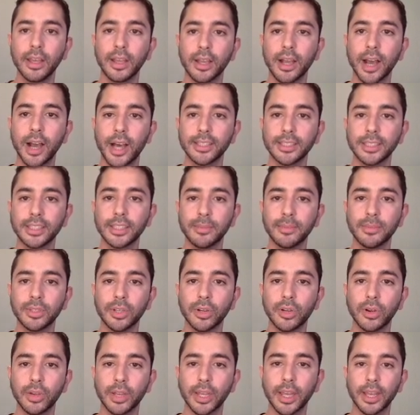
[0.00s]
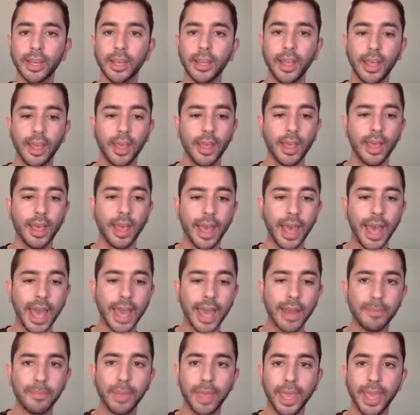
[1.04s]
custom token,
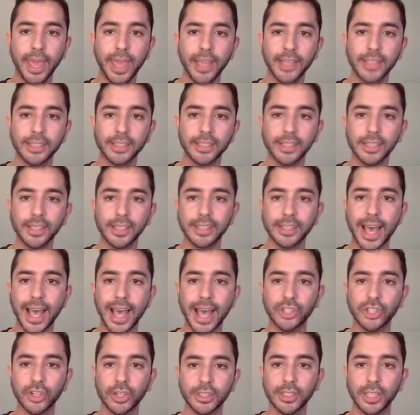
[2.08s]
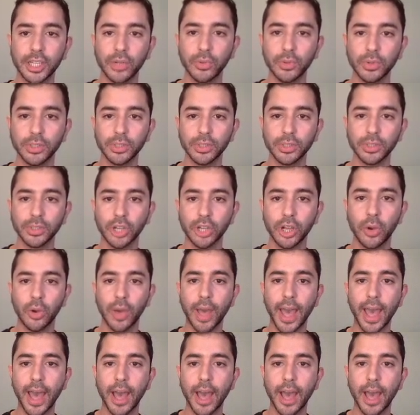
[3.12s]
and paste this address and it will show